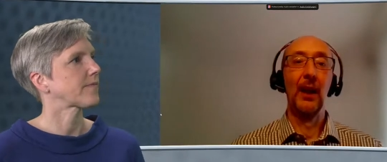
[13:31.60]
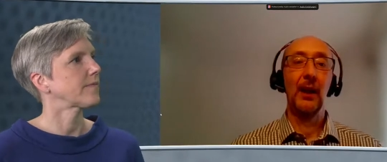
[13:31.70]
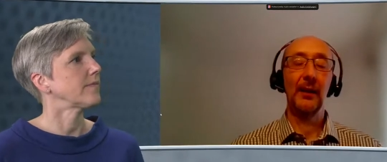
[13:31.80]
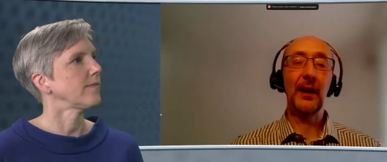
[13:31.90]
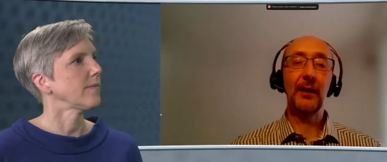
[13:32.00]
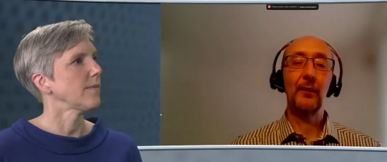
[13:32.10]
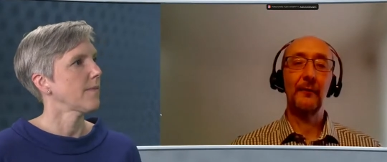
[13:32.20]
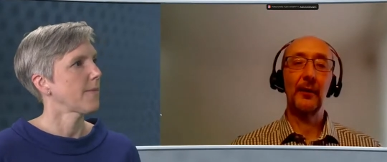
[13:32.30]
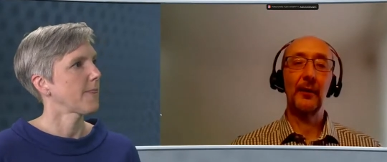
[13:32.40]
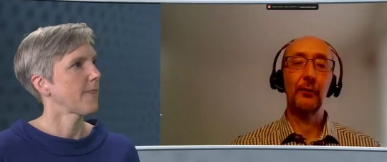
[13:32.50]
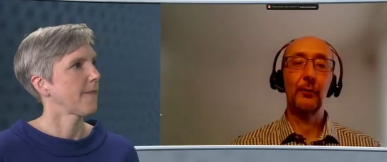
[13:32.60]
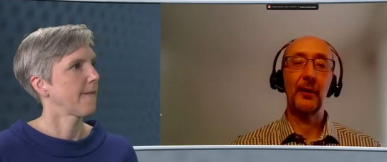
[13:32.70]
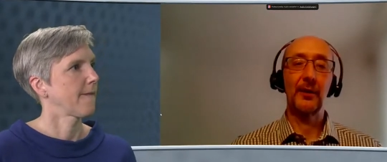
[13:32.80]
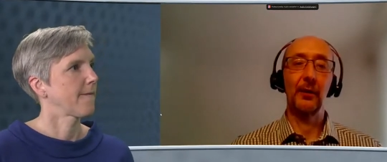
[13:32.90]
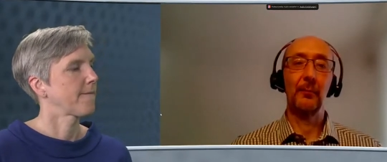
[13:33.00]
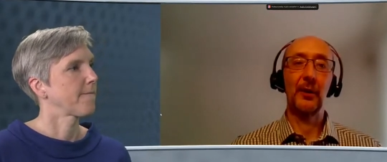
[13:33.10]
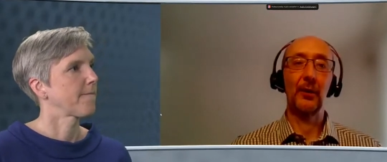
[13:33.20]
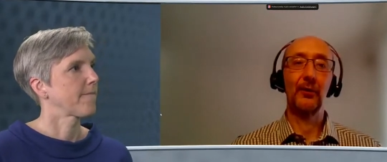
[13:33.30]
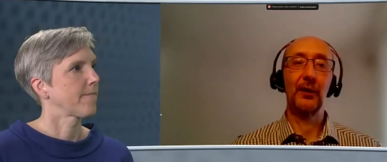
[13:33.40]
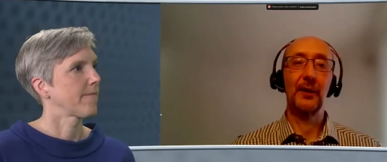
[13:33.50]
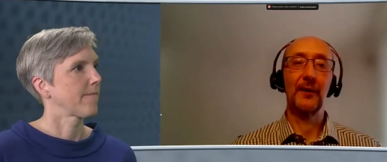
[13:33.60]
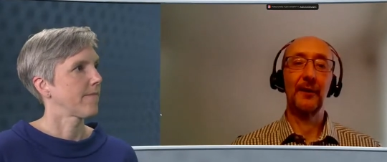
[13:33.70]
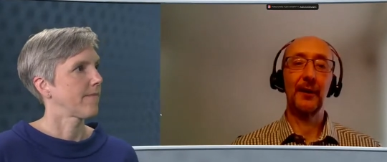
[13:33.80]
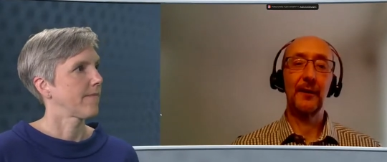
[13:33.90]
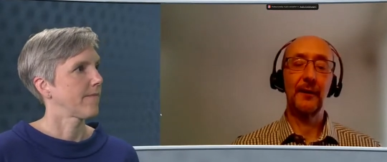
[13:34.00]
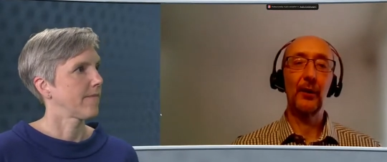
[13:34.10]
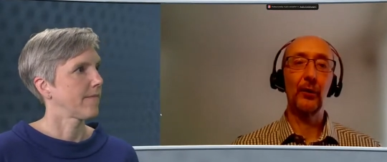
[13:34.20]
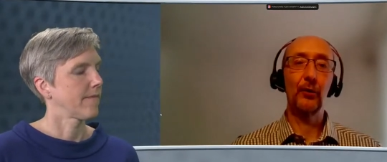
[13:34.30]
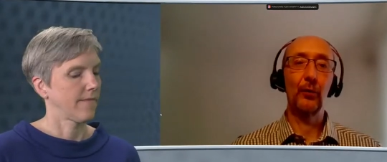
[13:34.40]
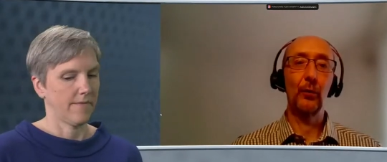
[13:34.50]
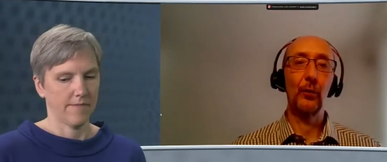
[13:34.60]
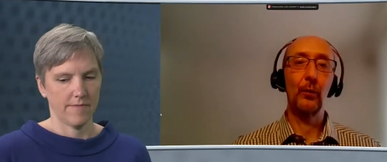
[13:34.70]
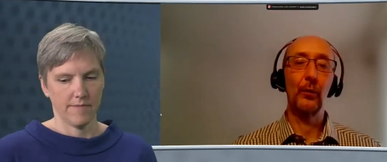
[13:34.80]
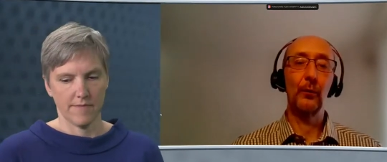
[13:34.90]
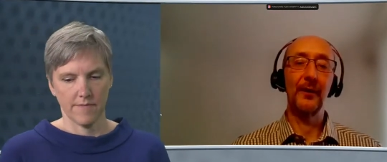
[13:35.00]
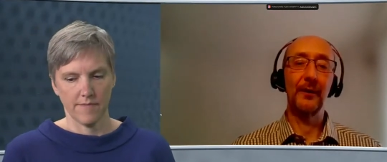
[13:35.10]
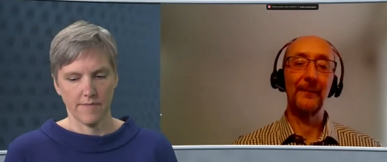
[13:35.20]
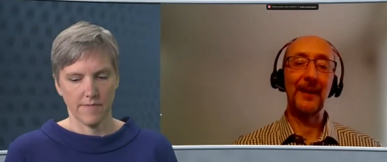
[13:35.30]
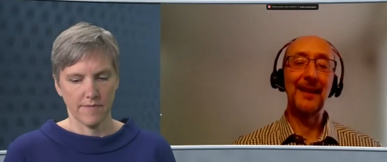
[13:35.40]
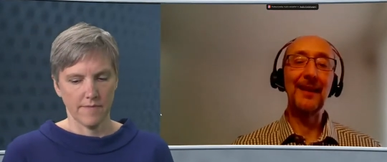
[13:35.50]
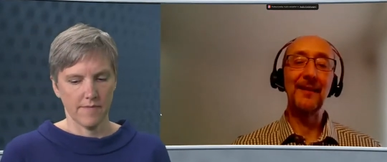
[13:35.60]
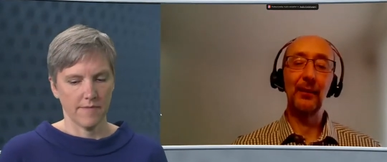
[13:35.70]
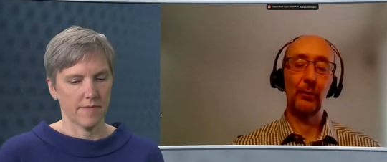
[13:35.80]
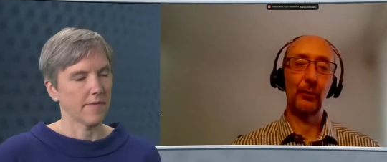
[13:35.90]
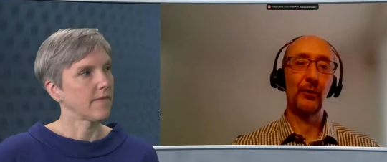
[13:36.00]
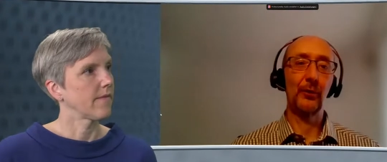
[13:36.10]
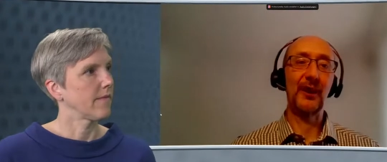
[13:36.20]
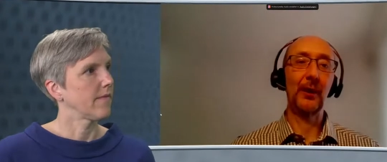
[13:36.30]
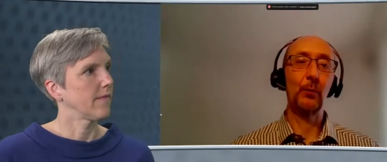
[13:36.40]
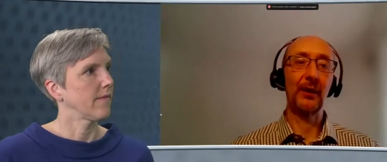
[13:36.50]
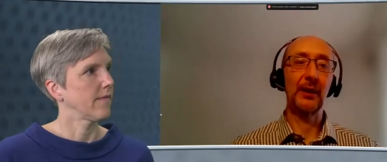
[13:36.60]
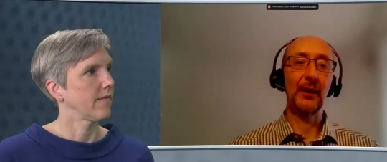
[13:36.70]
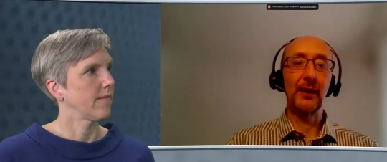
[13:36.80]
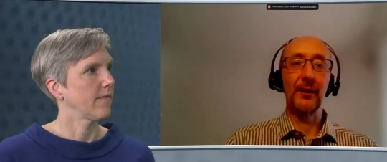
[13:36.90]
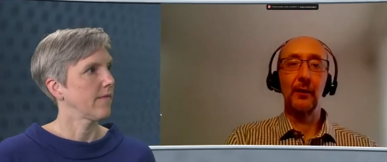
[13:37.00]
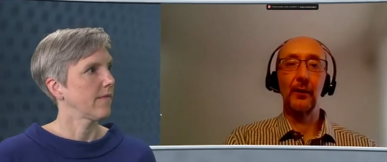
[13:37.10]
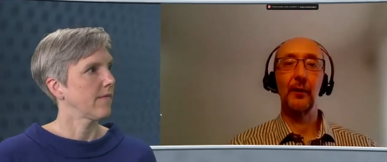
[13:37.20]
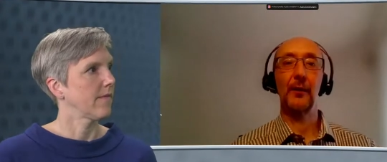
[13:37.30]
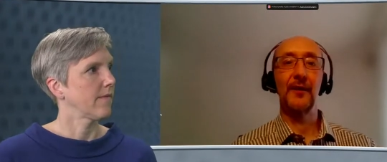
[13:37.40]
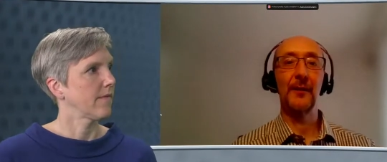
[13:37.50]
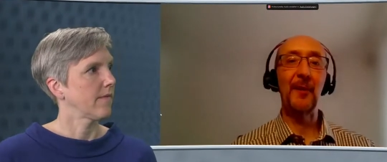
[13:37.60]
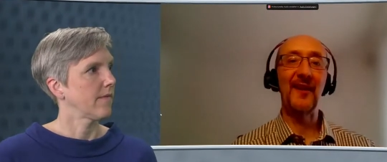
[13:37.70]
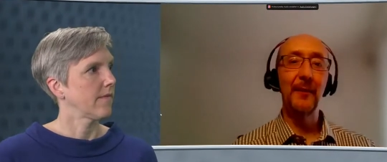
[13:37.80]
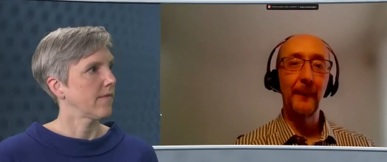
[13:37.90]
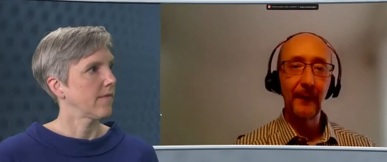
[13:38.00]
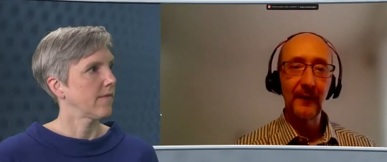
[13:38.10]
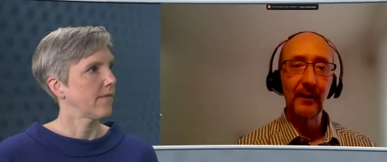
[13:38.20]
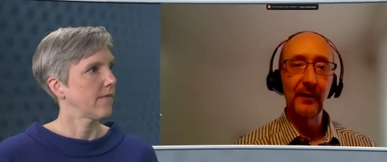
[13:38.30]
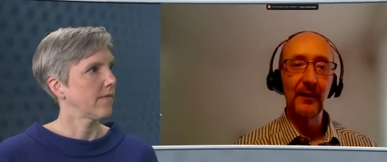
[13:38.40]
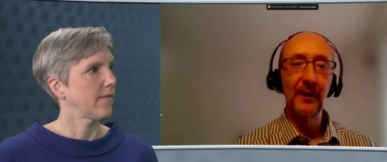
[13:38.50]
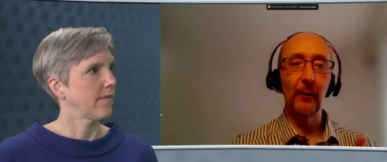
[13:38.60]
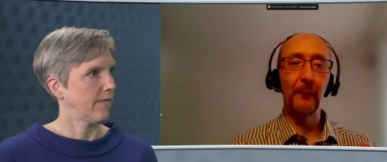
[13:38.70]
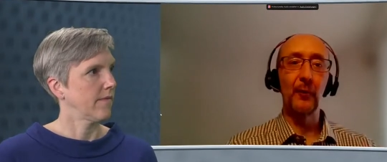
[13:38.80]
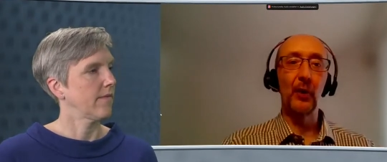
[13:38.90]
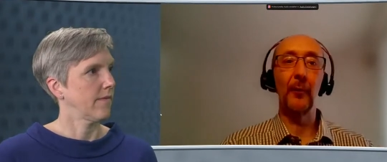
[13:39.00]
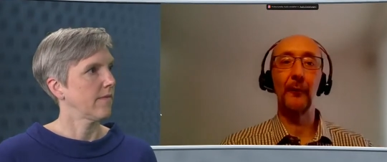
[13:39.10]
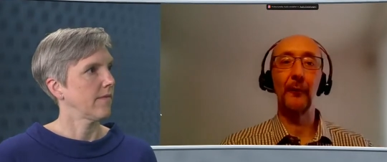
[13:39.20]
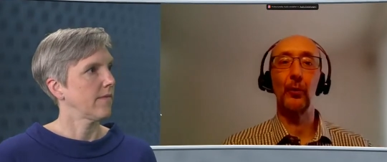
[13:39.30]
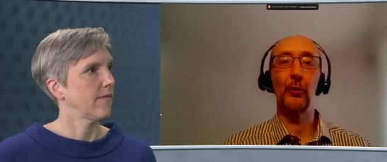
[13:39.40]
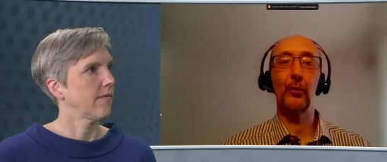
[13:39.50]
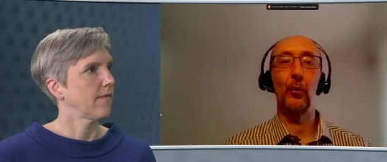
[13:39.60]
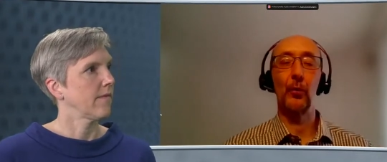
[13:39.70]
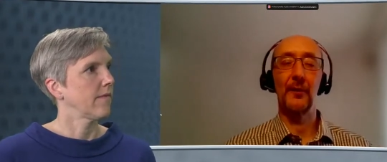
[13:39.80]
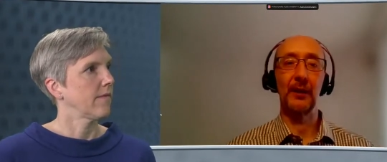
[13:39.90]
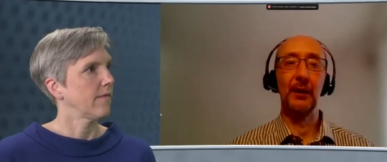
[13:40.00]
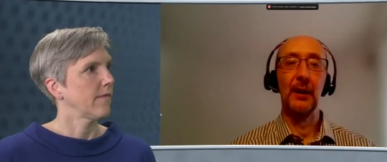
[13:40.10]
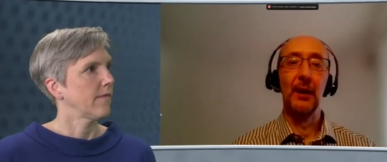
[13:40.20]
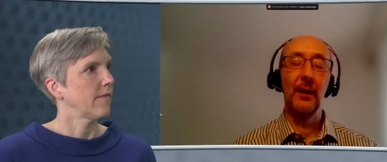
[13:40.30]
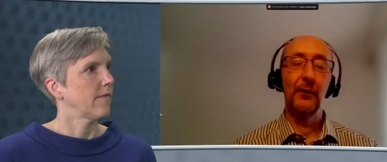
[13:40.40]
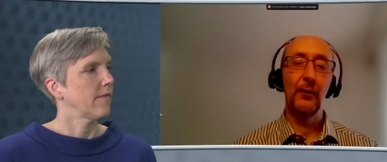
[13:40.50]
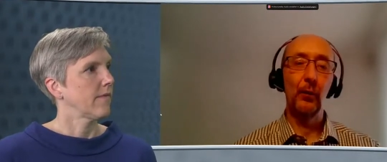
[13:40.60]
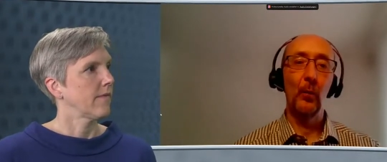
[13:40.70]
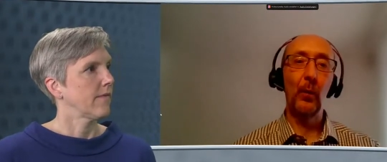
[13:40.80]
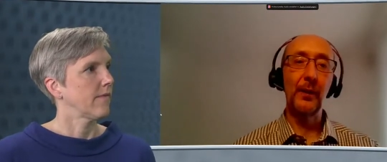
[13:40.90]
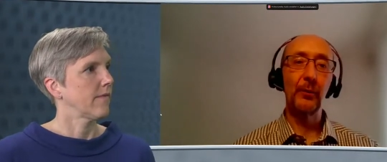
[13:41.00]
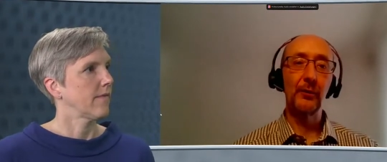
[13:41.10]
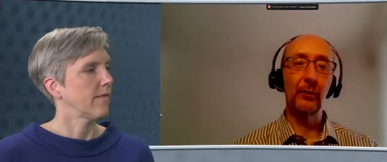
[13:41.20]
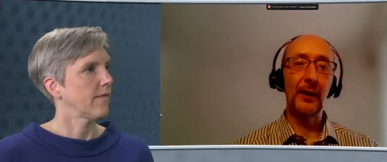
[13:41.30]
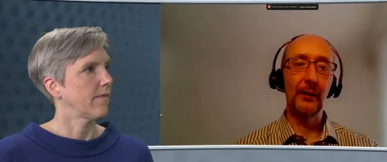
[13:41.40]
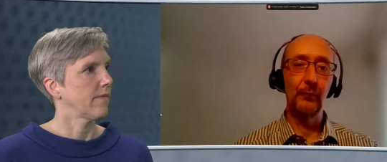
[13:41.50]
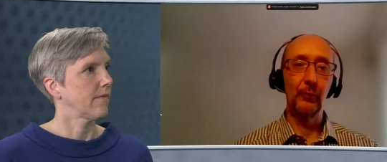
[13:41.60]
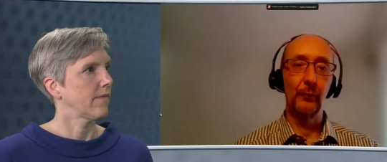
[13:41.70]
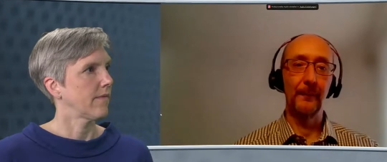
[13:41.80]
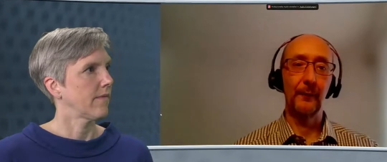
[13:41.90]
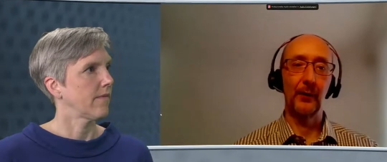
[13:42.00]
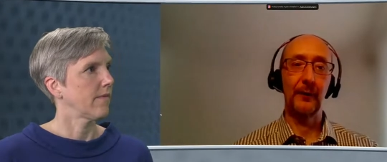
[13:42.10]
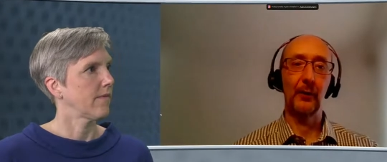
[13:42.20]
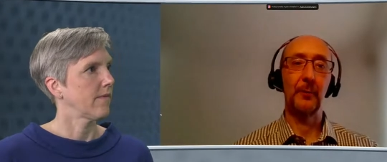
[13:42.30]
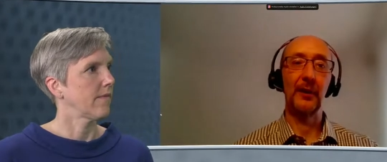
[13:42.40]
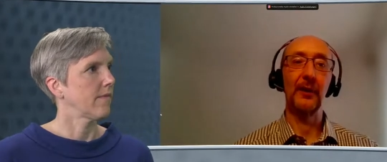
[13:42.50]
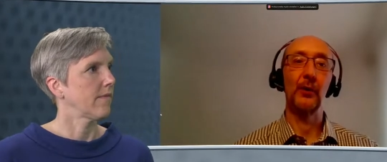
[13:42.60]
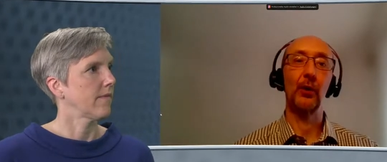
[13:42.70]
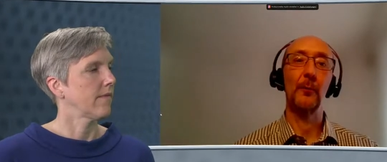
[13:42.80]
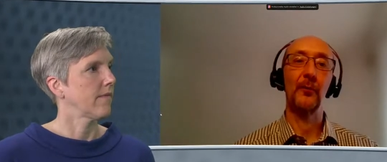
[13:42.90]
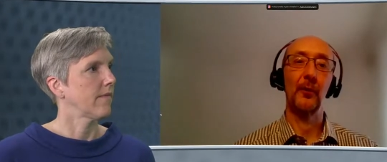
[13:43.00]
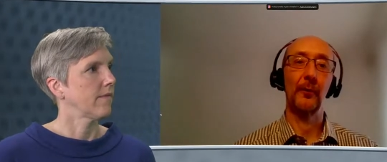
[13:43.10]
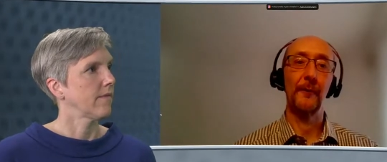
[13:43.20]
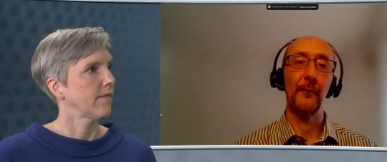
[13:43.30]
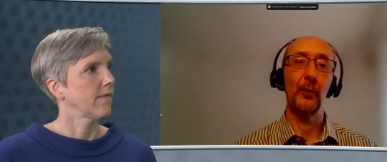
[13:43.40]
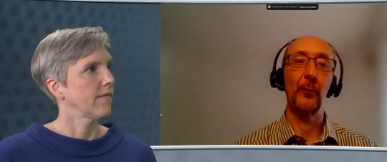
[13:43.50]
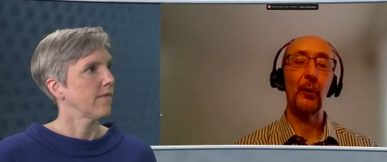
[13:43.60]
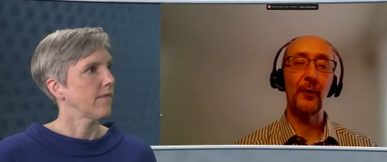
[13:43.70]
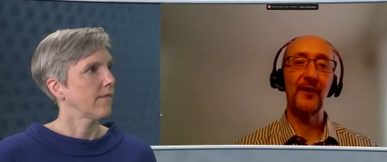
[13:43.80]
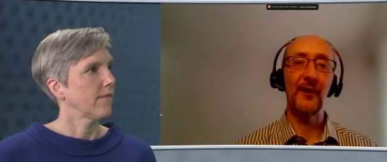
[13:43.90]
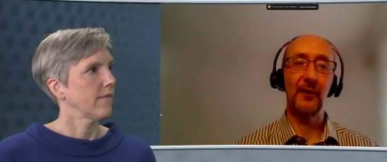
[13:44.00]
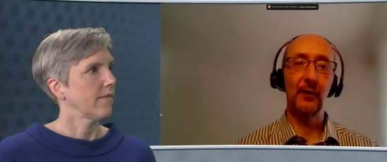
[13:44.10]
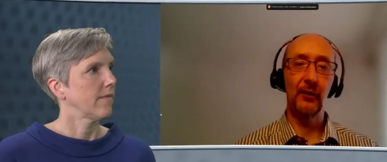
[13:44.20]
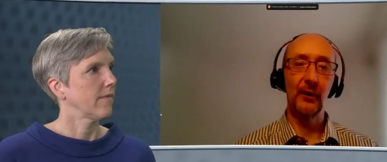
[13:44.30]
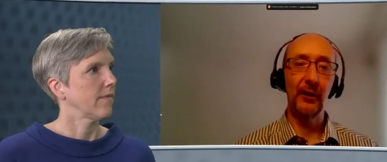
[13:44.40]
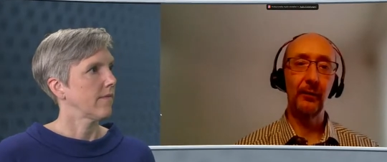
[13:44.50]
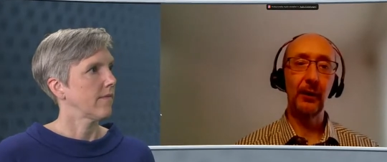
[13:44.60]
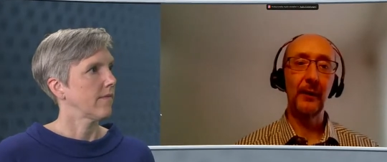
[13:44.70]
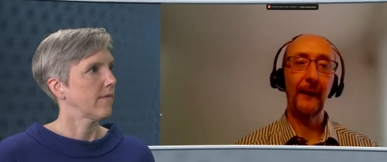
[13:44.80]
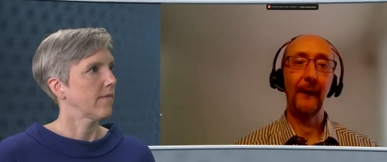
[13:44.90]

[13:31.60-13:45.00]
Speaker 1: That's a very good question because it's it's not so easy to understand what are the specificities of some of those roles. So what we try to do, for example, in terms of uh, process engineering,